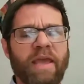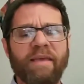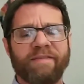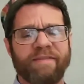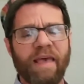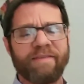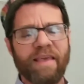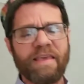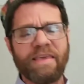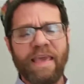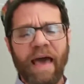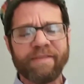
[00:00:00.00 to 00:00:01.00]
He says that
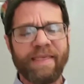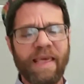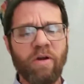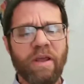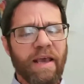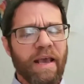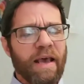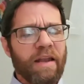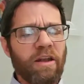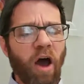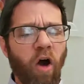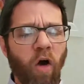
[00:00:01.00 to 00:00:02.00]
yes, they would
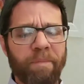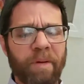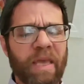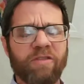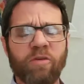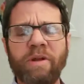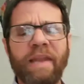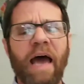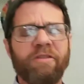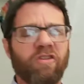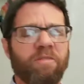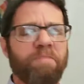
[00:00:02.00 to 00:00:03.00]
know, because it would
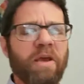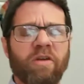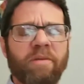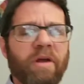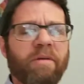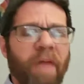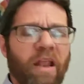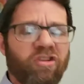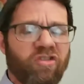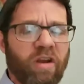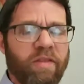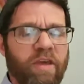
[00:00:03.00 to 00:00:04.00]
not just be the mere
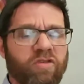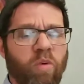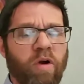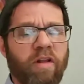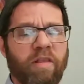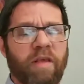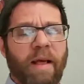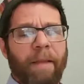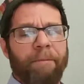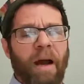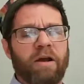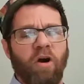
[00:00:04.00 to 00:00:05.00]
mention of these
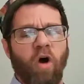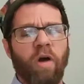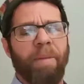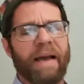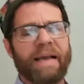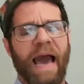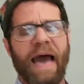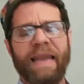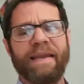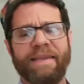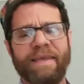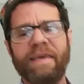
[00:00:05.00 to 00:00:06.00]
words, pakod,
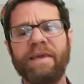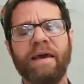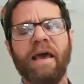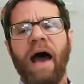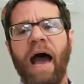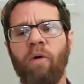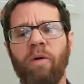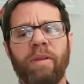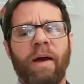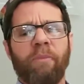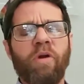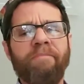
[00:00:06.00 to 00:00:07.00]
pakadati, I
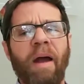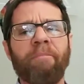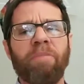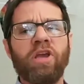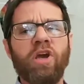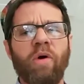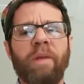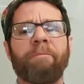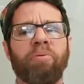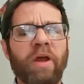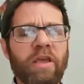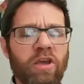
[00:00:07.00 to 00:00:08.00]
will remember you and
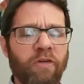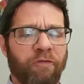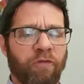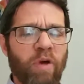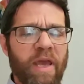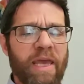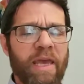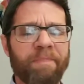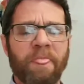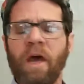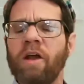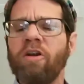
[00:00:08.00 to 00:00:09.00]
bring you
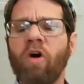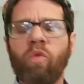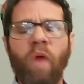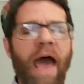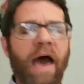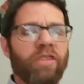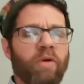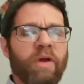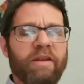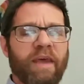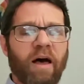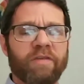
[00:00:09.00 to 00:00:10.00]
free. No, rather,
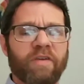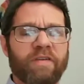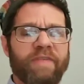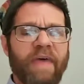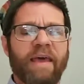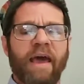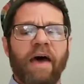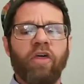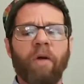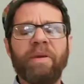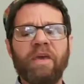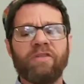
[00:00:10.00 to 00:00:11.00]
he tells us that
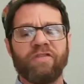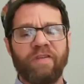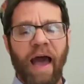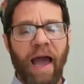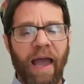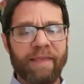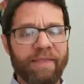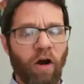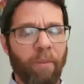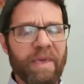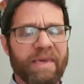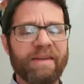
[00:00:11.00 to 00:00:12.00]
there'll be a sign,
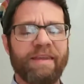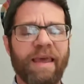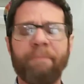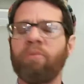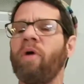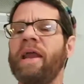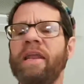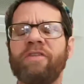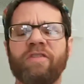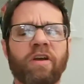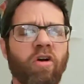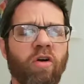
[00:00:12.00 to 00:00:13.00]
there'll be
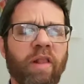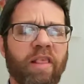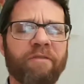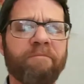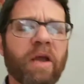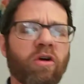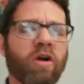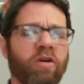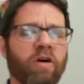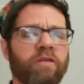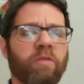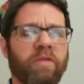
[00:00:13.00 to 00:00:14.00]
contemporaneous occurrence of
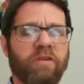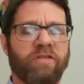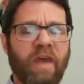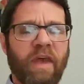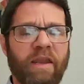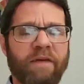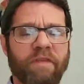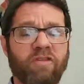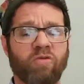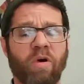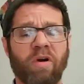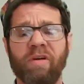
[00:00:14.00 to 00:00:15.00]
miracles with the saying of
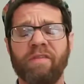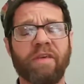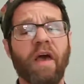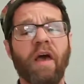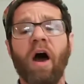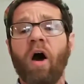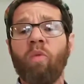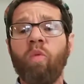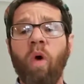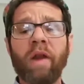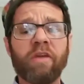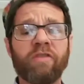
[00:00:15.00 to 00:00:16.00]
these words.
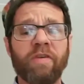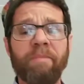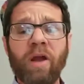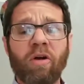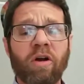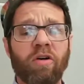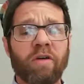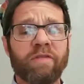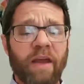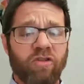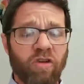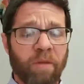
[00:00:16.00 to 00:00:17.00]
What is the miracles
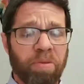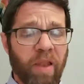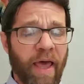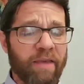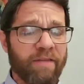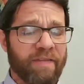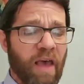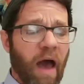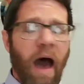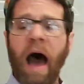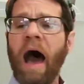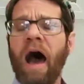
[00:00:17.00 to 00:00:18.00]
that took place?
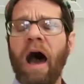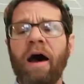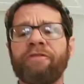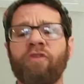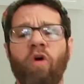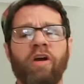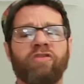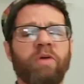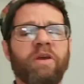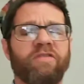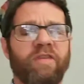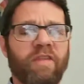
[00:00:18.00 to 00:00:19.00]
Of course,
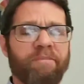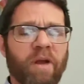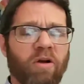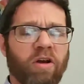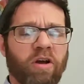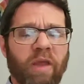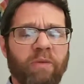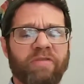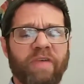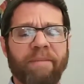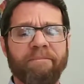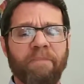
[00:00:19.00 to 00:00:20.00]
we see the miracle. It
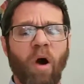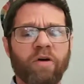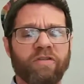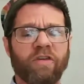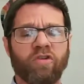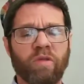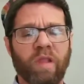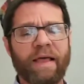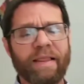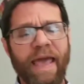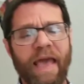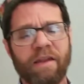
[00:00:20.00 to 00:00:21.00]
was that Moses, who
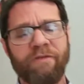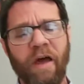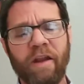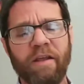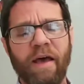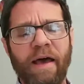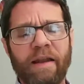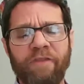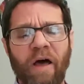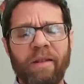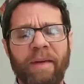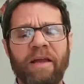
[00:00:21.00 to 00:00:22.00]
likely had
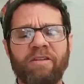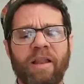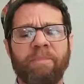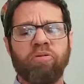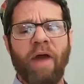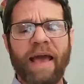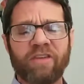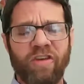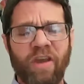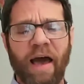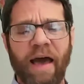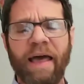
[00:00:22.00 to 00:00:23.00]
developmental
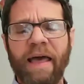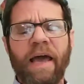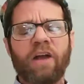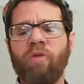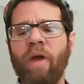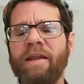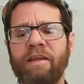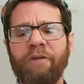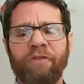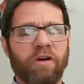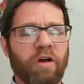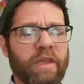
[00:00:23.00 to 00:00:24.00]
apraxia, great
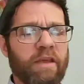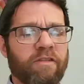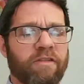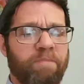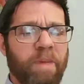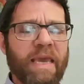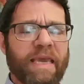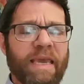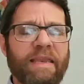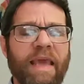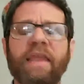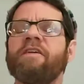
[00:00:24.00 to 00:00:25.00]
difficulty in
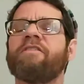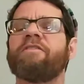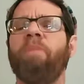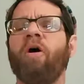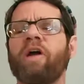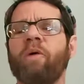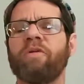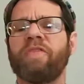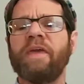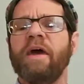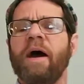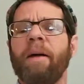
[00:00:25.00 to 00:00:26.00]
speaking, yet he spoke it with
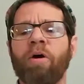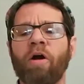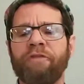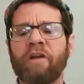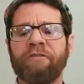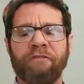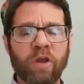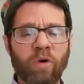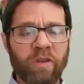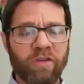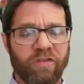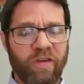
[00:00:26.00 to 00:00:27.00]
a perfect fluency.